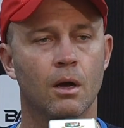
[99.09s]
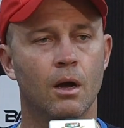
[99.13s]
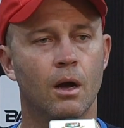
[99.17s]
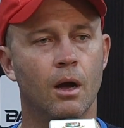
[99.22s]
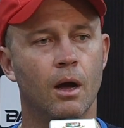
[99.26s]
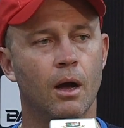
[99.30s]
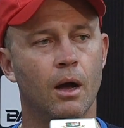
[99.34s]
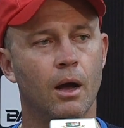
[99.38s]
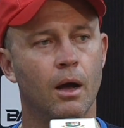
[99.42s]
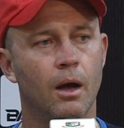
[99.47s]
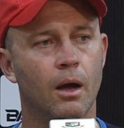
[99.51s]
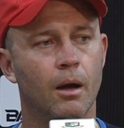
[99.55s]

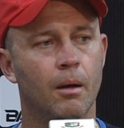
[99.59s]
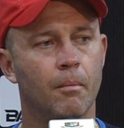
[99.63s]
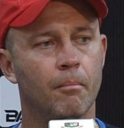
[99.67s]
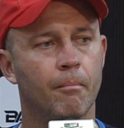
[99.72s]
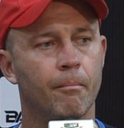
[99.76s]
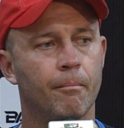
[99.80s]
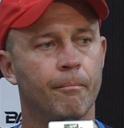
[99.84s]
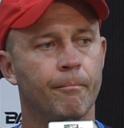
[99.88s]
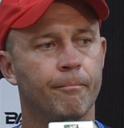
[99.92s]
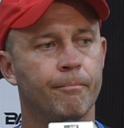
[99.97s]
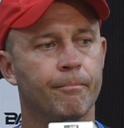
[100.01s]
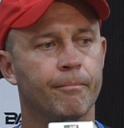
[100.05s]

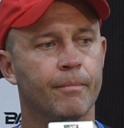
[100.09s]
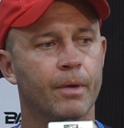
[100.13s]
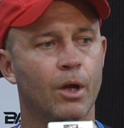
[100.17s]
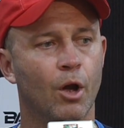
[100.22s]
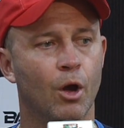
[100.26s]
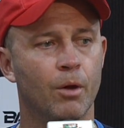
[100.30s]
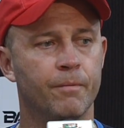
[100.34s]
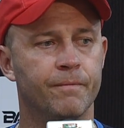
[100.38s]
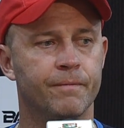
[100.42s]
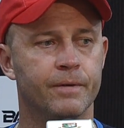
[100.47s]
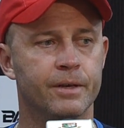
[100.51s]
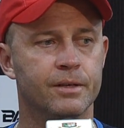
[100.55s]

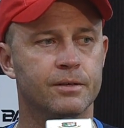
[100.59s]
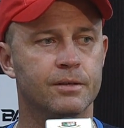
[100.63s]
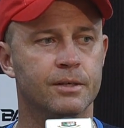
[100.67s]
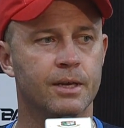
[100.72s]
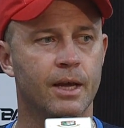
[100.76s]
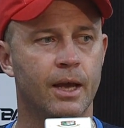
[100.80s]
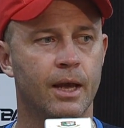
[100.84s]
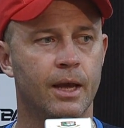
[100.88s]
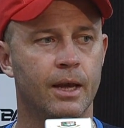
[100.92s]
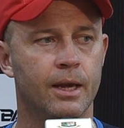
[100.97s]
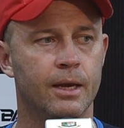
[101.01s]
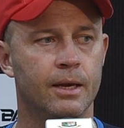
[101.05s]
Hopefully
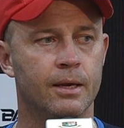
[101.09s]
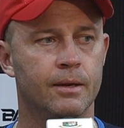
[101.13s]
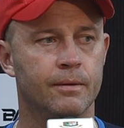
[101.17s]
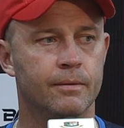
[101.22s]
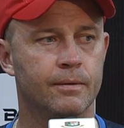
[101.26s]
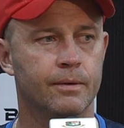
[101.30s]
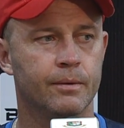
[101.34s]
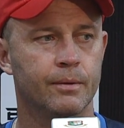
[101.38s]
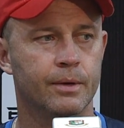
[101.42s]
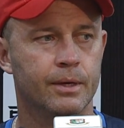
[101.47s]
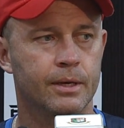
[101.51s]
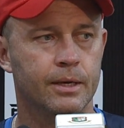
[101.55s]
today
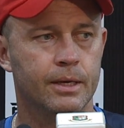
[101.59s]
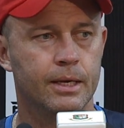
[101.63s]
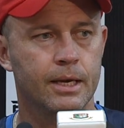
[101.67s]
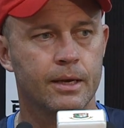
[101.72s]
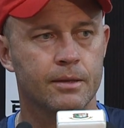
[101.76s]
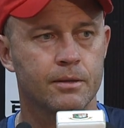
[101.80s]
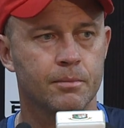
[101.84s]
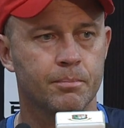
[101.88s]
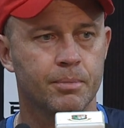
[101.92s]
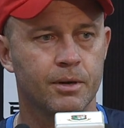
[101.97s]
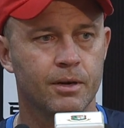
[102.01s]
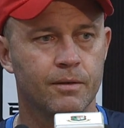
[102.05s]
he
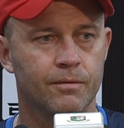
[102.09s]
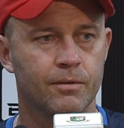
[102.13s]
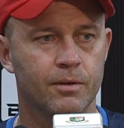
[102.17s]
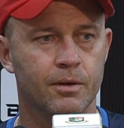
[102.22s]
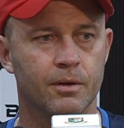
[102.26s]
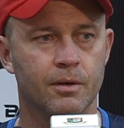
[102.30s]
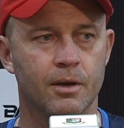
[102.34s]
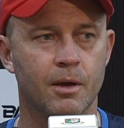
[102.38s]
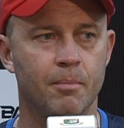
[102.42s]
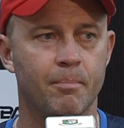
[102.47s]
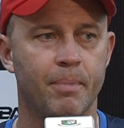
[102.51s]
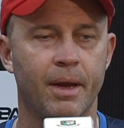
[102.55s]
has a bit of
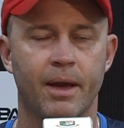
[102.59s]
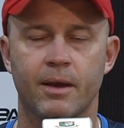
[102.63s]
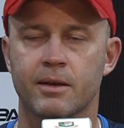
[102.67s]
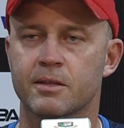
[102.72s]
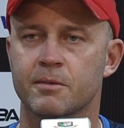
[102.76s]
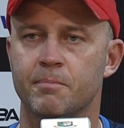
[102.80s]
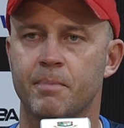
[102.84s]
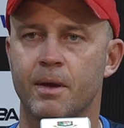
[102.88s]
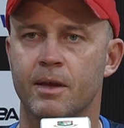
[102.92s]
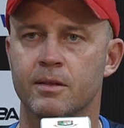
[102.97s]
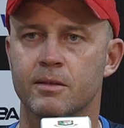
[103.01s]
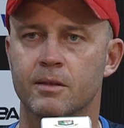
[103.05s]
a back
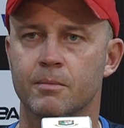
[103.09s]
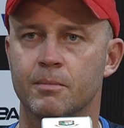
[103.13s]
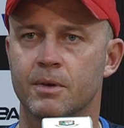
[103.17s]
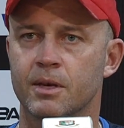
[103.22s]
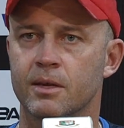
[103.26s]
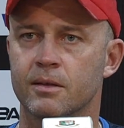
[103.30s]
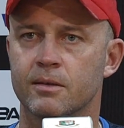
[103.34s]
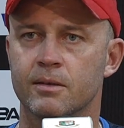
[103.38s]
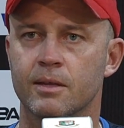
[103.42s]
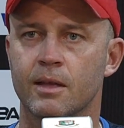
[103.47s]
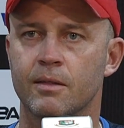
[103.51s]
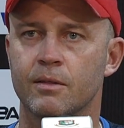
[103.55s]
spasm and
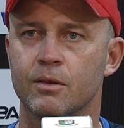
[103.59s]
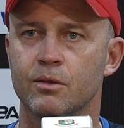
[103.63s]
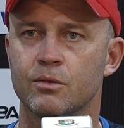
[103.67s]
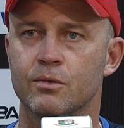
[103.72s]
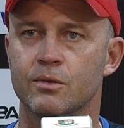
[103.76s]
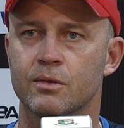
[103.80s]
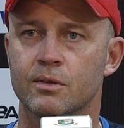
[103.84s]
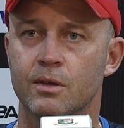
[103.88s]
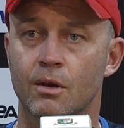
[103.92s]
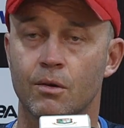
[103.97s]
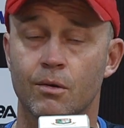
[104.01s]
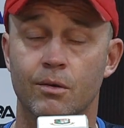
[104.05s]
it's nothing too
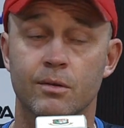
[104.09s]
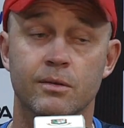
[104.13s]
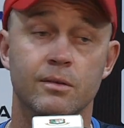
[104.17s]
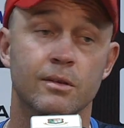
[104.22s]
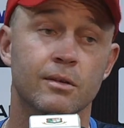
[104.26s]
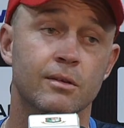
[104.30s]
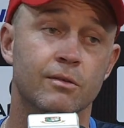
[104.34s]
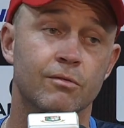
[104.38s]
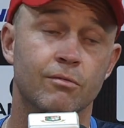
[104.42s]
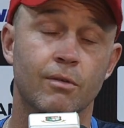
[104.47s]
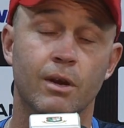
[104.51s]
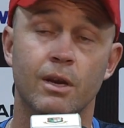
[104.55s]
serious
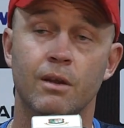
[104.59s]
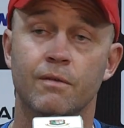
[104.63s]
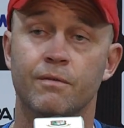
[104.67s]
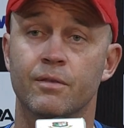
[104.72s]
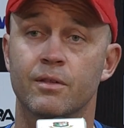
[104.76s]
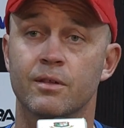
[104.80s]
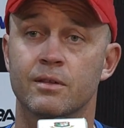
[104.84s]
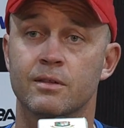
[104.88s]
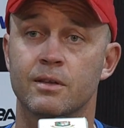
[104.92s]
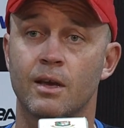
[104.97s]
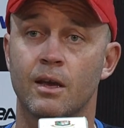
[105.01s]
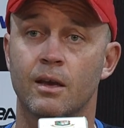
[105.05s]
and is ready for
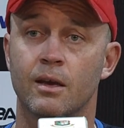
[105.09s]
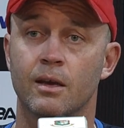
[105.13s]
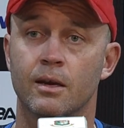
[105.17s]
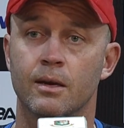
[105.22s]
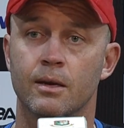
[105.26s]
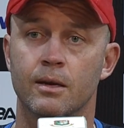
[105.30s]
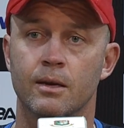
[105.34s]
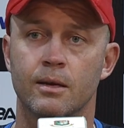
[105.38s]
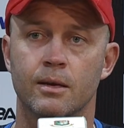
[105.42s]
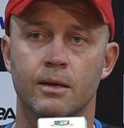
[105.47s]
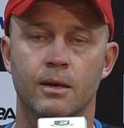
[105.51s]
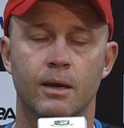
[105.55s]
the
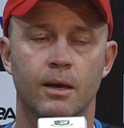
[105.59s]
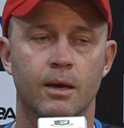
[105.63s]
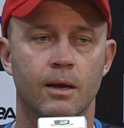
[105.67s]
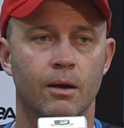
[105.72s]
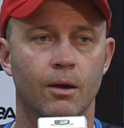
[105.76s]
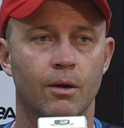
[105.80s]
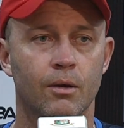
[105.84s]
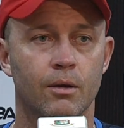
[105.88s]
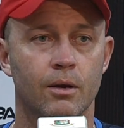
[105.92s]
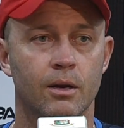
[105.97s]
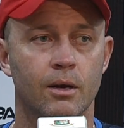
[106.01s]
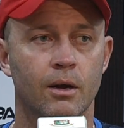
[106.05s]
second
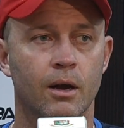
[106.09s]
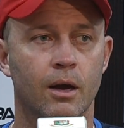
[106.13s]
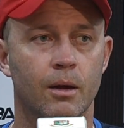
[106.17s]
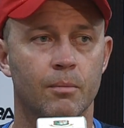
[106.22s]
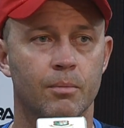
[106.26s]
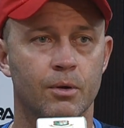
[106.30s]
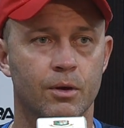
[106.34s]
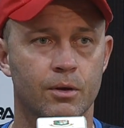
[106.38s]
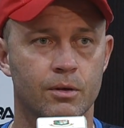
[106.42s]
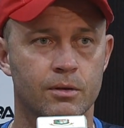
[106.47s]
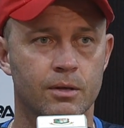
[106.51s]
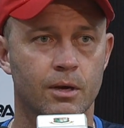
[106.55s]
ODI,
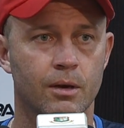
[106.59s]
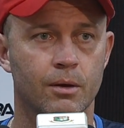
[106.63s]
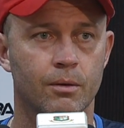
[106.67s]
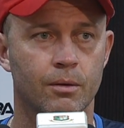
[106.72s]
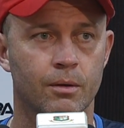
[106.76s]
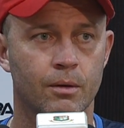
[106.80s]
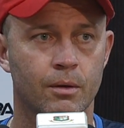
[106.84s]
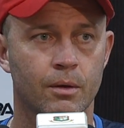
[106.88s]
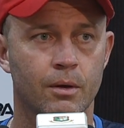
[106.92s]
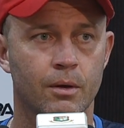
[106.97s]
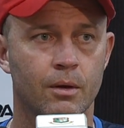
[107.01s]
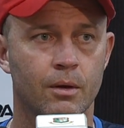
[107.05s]
because I
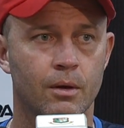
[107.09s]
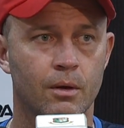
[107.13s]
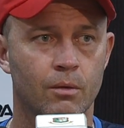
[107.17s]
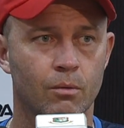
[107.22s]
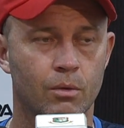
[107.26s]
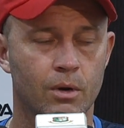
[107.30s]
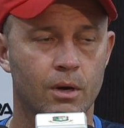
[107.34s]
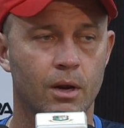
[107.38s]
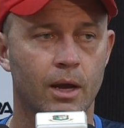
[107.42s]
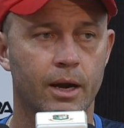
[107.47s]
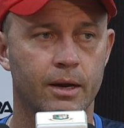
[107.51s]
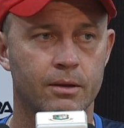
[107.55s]

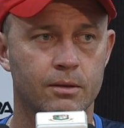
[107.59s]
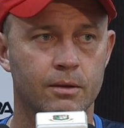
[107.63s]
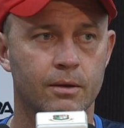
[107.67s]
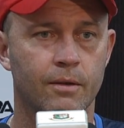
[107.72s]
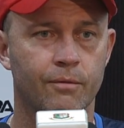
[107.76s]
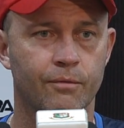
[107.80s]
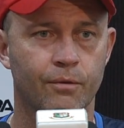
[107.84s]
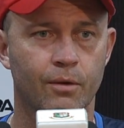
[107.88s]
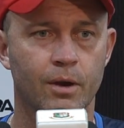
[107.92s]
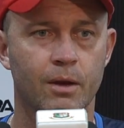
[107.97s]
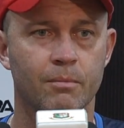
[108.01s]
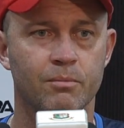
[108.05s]
would like
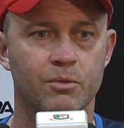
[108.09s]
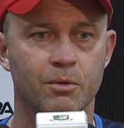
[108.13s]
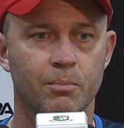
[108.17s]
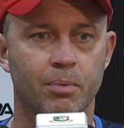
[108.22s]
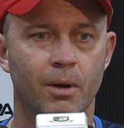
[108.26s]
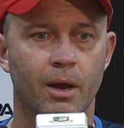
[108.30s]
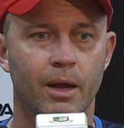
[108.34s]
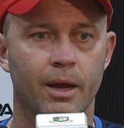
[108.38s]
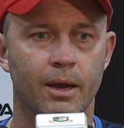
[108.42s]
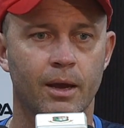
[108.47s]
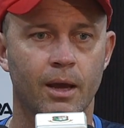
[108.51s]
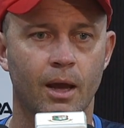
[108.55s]
for him to
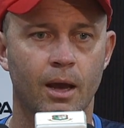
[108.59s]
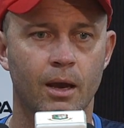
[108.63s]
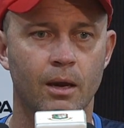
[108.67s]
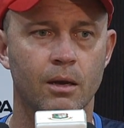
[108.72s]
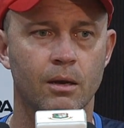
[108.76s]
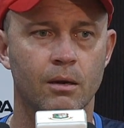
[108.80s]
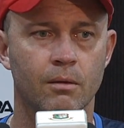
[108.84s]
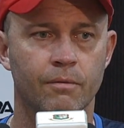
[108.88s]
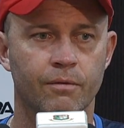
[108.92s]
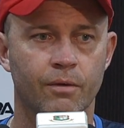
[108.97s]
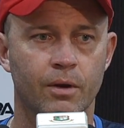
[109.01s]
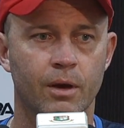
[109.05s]
play again
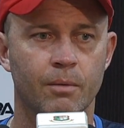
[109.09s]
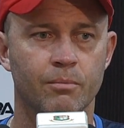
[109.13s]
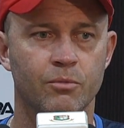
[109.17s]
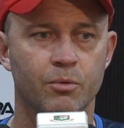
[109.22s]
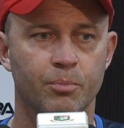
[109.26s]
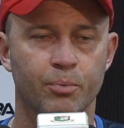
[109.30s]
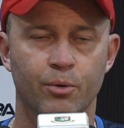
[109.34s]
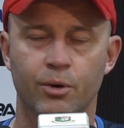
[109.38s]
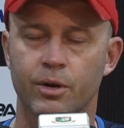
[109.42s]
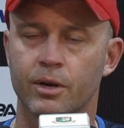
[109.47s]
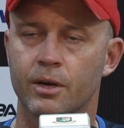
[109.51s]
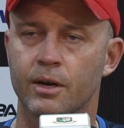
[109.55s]
and for him to
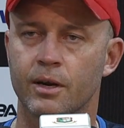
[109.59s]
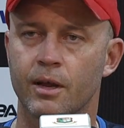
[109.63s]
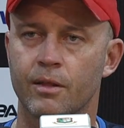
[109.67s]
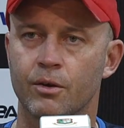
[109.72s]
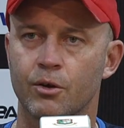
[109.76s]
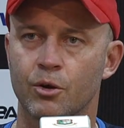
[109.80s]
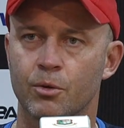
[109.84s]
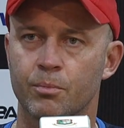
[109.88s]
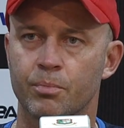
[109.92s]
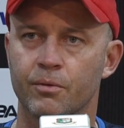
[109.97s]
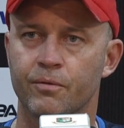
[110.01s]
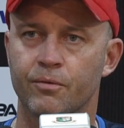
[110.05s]
put in another
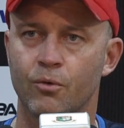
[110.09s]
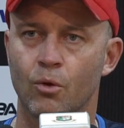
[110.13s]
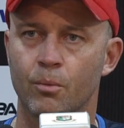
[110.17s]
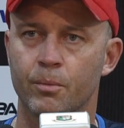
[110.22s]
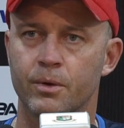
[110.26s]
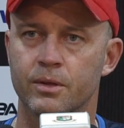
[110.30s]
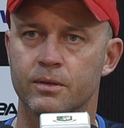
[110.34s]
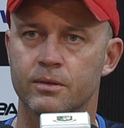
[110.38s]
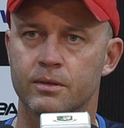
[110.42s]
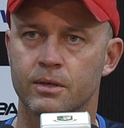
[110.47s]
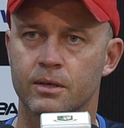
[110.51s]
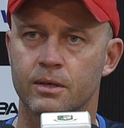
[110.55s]
good
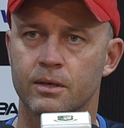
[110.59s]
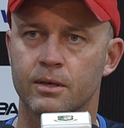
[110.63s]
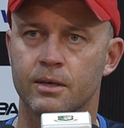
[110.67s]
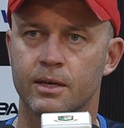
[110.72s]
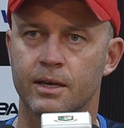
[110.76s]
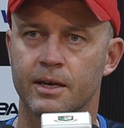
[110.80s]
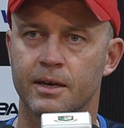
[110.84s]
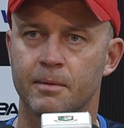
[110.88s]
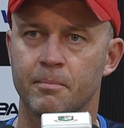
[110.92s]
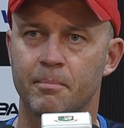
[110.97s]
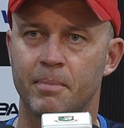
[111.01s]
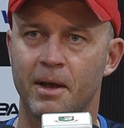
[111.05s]
performance and
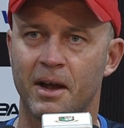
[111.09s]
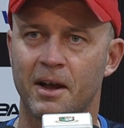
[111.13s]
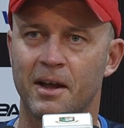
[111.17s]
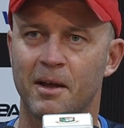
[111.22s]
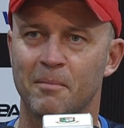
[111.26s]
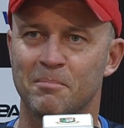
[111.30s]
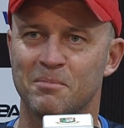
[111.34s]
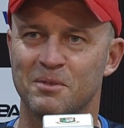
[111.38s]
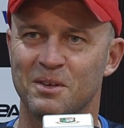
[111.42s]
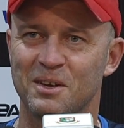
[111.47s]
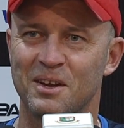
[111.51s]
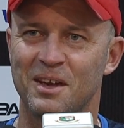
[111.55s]
back
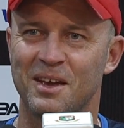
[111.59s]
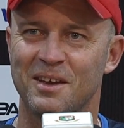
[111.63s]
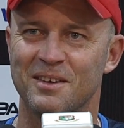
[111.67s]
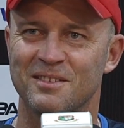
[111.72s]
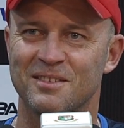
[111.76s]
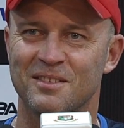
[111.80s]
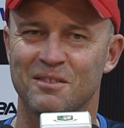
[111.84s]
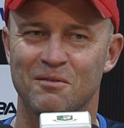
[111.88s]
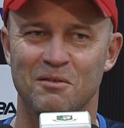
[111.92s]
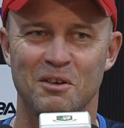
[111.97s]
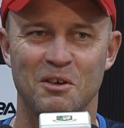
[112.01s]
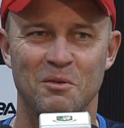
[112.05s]
up
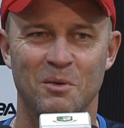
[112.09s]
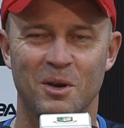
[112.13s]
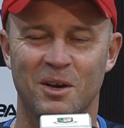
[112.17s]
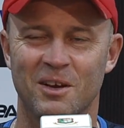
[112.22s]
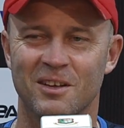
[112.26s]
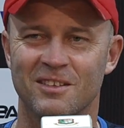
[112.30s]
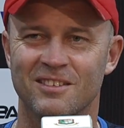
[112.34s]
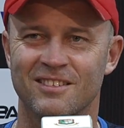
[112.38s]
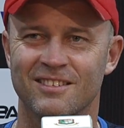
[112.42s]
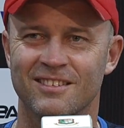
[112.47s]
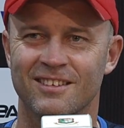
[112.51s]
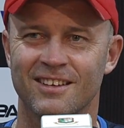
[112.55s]
today's 3
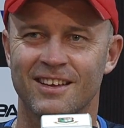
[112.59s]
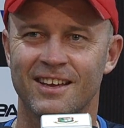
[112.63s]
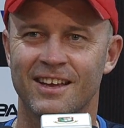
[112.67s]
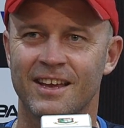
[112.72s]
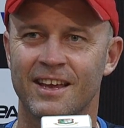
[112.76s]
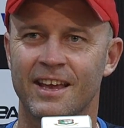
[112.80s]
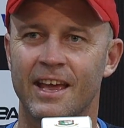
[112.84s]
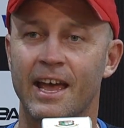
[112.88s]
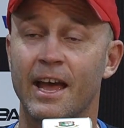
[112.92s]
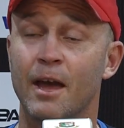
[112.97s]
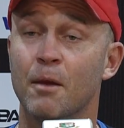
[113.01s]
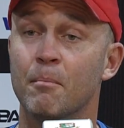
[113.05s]
wickets
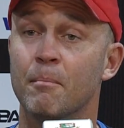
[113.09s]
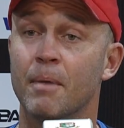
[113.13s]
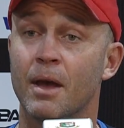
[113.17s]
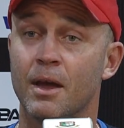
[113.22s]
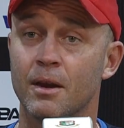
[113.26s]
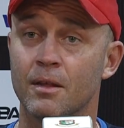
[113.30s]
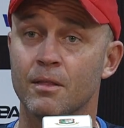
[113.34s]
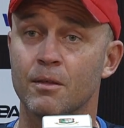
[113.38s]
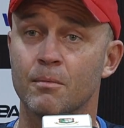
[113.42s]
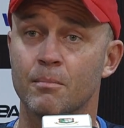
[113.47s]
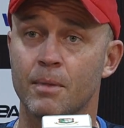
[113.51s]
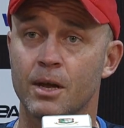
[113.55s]
and man
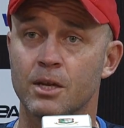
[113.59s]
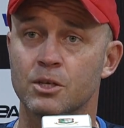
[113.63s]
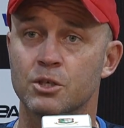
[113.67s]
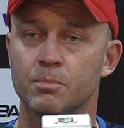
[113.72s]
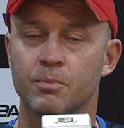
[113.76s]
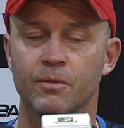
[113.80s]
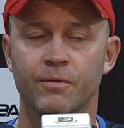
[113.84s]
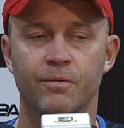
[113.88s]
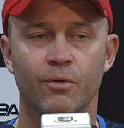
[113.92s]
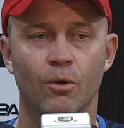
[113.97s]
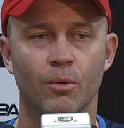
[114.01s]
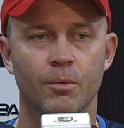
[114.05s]
of the match
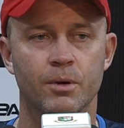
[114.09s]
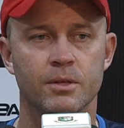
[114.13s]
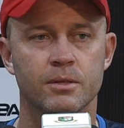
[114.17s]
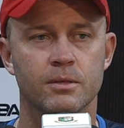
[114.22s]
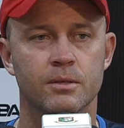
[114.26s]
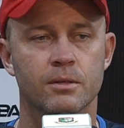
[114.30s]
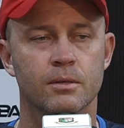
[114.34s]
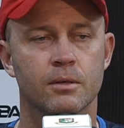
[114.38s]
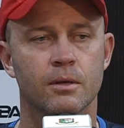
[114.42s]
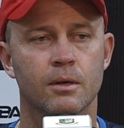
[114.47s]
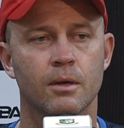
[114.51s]
performance.